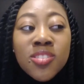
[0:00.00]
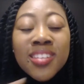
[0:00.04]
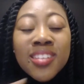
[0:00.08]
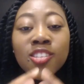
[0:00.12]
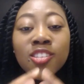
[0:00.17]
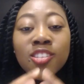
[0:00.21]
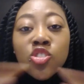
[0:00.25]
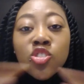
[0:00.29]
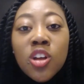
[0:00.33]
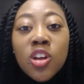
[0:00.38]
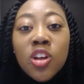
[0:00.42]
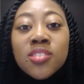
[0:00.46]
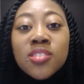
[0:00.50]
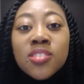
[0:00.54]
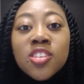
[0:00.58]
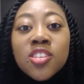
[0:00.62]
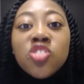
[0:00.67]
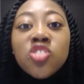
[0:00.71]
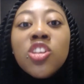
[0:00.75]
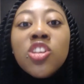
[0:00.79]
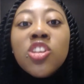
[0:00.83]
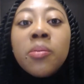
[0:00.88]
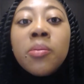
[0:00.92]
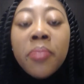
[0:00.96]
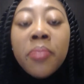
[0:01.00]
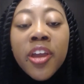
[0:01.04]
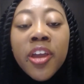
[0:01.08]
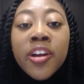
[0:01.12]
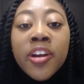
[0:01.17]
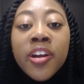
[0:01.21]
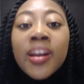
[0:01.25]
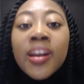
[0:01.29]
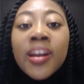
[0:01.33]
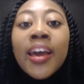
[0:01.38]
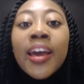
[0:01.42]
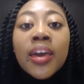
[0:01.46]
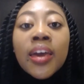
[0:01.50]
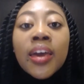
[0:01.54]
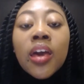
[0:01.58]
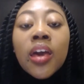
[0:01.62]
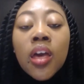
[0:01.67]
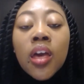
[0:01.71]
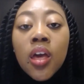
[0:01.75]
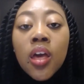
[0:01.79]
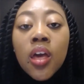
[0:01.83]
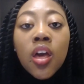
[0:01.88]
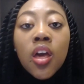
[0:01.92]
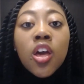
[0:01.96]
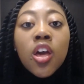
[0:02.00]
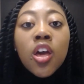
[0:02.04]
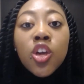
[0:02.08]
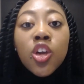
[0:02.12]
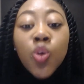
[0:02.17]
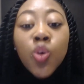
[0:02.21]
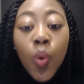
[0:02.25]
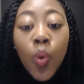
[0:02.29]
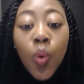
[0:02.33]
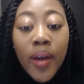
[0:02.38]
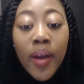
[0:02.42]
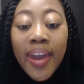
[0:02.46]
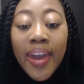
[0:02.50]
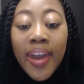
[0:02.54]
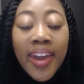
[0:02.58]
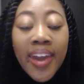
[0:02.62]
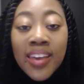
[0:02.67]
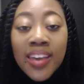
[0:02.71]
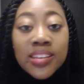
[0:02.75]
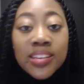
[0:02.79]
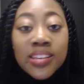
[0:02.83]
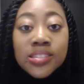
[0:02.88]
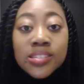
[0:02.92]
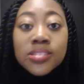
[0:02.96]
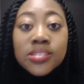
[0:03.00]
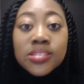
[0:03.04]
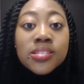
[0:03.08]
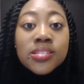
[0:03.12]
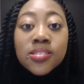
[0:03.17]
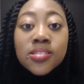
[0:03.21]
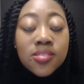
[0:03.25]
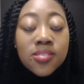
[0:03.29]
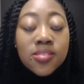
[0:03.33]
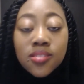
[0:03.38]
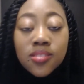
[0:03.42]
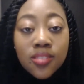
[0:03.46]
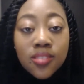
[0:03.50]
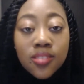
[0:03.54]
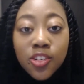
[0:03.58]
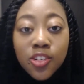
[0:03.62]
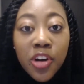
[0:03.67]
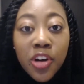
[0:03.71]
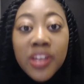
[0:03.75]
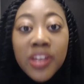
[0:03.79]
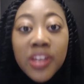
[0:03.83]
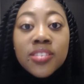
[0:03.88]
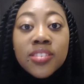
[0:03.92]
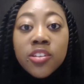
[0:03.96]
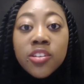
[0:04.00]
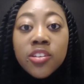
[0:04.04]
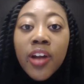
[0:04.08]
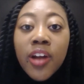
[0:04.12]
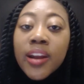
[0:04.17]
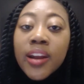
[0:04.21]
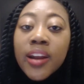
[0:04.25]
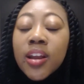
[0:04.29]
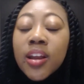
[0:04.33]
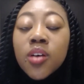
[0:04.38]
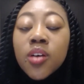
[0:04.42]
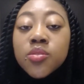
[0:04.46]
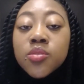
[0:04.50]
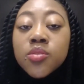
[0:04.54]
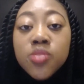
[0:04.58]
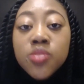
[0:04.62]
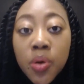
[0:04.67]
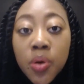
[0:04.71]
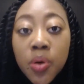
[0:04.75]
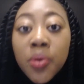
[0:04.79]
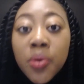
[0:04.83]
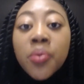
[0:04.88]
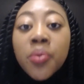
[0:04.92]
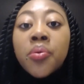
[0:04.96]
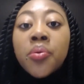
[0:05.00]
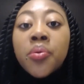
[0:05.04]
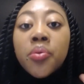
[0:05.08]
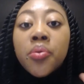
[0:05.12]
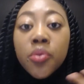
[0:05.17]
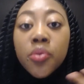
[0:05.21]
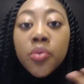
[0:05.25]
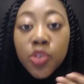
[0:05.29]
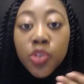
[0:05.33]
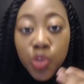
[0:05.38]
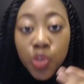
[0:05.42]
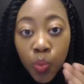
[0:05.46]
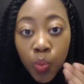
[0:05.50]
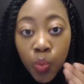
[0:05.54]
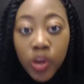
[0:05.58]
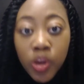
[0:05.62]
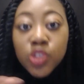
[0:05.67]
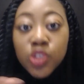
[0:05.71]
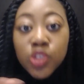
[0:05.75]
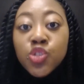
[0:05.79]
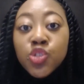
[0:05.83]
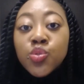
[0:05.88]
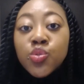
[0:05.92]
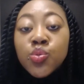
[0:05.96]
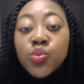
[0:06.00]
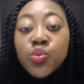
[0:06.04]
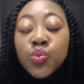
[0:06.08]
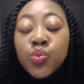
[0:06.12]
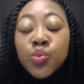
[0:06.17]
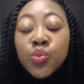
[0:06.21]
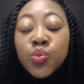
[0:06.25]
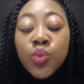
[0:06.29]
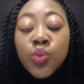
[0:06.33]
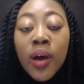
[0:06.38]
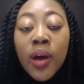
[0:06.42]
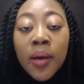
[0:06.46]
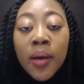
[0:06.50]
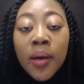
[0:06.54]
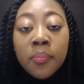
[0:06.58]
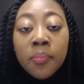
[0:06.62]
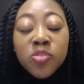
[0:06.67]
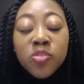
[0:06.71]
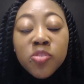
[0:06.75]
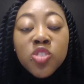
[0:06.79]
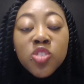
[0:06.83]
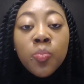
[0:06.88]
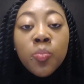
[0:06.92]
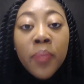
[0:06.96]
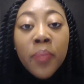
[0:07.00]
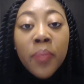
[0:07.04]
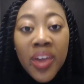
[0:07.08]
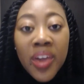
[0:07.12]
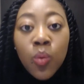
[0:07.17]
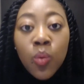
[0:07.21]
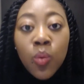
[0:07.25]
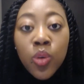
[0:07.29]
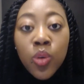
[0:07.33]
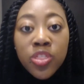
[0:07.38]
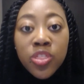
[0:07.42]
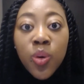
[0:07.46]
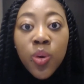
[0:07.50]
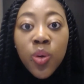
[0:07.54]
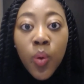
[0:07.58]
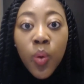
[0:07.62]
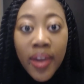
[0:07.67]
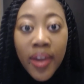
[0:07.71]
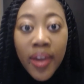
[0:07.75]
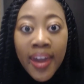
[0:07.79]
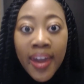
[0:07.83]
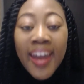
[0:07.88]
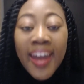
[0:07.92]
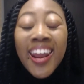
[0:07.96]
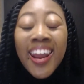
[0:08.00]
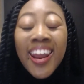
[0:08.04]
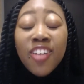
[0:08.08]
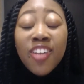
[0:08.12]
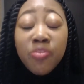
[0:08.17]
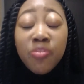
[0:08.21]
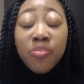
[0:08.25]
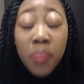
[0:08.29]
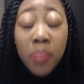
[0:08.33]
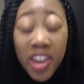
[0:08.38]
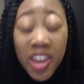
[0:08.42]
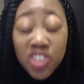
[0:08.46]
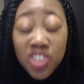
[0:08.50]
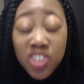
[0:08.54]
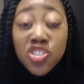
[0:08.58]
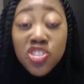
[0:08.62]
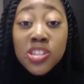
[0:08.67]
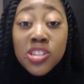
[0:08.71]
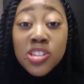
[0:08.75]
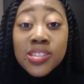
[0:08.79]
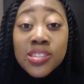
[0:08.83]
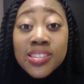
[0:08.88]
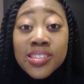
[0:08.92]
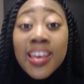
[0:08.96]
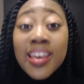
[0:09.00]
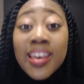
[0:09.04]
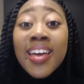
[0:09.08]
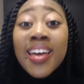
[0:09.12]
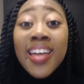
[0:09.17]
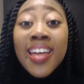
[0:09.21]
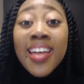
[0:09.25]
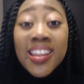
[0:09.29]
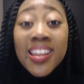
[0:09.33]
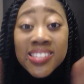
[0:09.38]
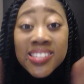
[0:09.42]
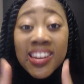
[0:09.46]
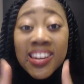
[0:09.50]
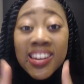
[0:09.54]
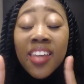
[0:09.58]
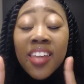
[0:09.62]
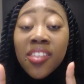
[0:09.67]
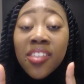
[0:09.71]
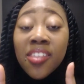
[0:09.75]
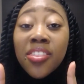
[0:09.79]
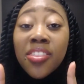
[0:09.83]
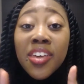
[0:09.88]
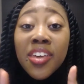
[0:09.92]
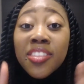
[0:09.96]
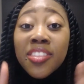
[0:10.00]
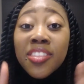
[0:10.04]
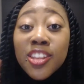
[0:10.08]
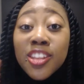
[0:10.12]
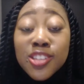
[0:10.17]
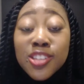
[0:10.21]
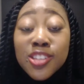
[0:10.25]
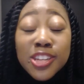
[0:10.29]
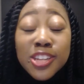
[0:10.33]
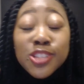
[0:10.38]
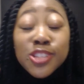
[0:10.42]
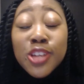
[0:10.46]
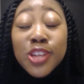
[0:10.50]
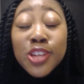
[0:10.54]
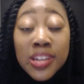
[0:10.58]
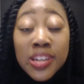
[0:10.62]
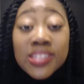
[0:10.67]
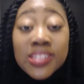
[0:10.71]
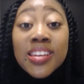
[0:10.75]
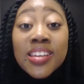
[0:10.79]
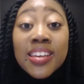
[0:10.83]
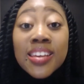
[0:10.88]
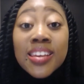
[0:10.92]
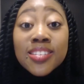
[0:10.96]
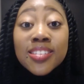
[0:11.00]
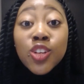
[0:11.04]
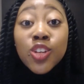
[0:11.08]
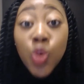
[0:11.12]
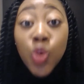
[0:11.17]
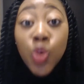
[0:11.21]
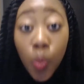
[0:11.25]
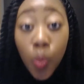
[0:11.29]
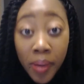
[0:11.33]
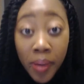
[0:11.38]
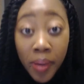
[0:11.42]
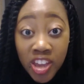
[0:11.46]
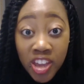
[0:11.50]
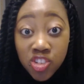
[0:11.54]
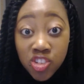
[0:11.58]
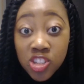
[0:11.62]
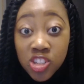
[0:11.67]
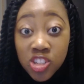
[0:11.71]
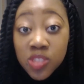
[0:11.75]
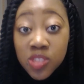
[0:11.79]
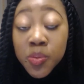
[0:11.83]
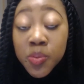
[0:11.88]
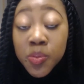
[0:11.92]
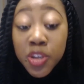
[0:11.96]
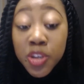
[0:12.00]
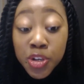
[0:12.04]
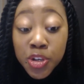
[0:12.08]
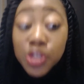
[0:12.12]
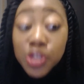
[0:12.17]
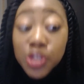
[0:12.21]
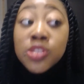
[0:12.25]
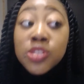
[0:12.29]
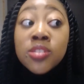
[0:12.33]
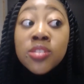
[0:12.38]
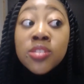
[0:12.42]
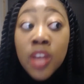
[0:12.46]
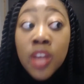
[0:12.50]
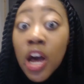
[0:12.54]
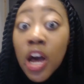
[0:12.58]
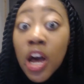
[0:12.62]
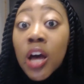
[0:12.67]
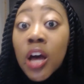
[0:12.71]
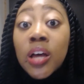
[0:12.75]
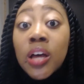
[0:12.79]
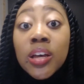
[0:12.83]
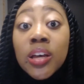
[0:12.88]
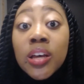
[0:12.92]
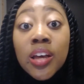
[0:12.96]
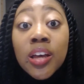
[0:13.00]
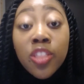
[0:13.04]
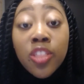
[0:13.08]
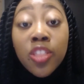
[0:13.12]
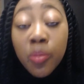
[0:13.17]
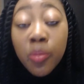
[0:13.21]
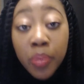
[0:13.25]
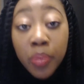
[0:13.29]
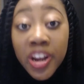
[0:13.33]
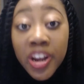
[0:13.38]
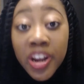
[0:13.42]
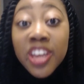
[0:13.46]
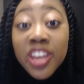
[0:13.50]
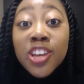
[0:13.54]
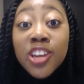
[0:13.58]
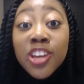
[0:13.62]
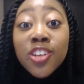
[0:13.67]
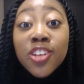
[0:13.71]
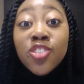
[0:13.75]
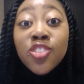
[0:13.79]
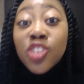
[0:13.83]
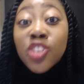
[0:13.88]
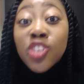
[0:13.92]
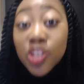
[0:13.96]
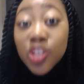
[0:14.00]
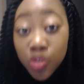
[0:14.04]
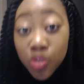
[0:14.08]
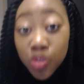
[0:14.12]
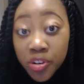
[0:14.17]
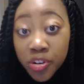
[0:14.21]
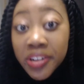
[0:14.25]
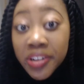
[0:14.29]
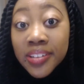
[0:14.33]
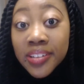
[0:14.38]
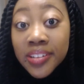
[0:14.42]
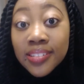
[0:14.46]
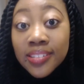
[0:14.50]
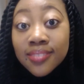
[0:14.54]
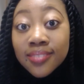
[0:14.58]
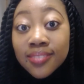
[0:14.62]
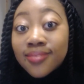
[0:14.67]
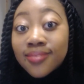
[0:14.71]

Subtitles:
it's a transitioning period. Like, your hair is crazy right now, so you want to just bear with your hair and have patience. That's another thing that it's going to test your patience, because yeah, the breakage is real